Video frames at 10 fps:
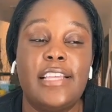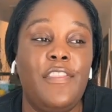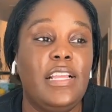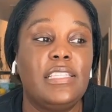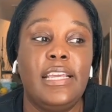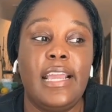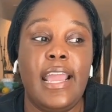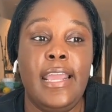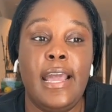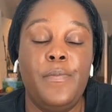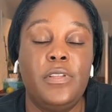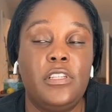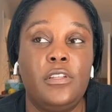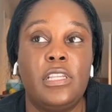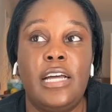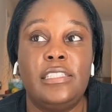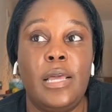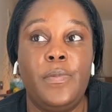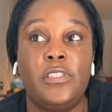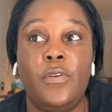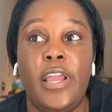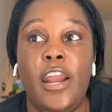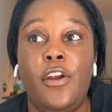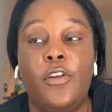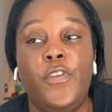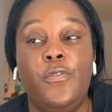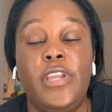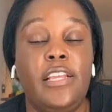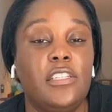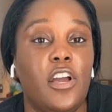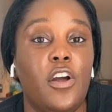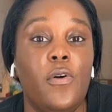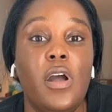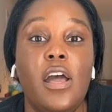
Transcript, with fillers: I think it's like eight episodes. The last episode aired a few days ago.